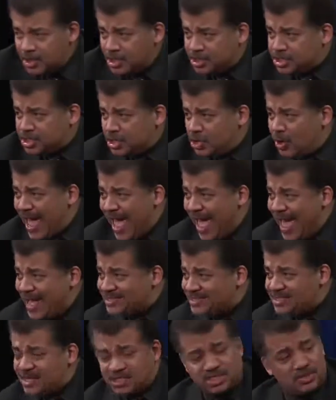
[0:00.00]
So
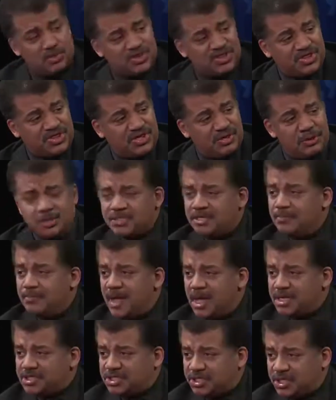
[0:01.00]
access to a 3rd
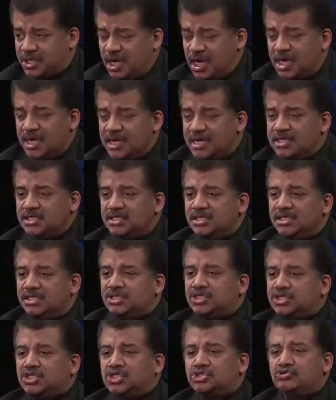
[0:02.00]
dimension is an
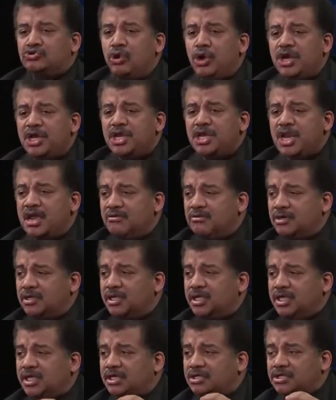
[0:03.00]

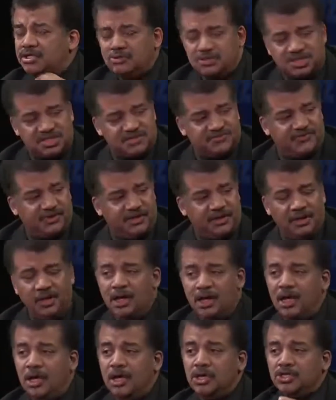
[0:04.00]
extraordinarily useful
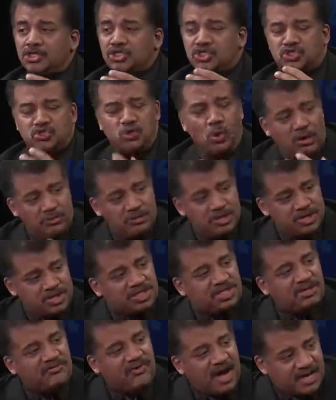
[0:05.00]

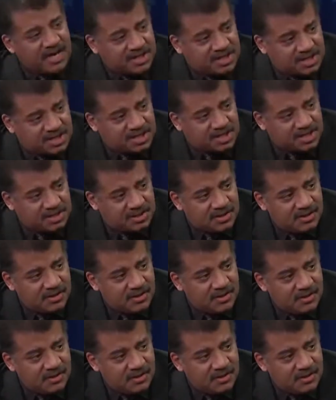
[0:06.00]
storage device